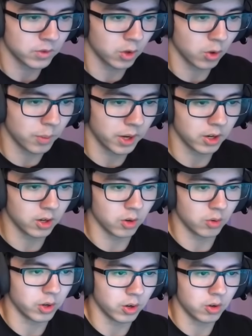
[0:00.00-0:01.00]
Oh my...
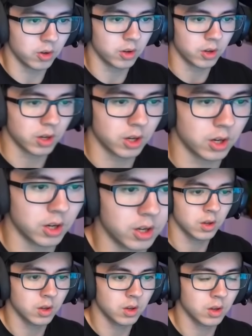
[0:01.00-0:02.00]
Oh no. Uh...
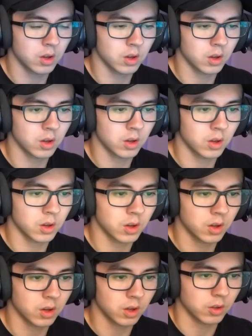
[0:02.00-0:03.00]

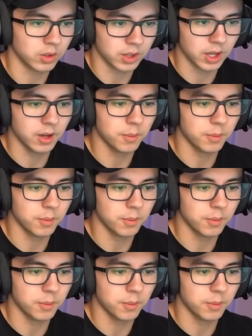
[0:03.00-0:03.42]
Go like that?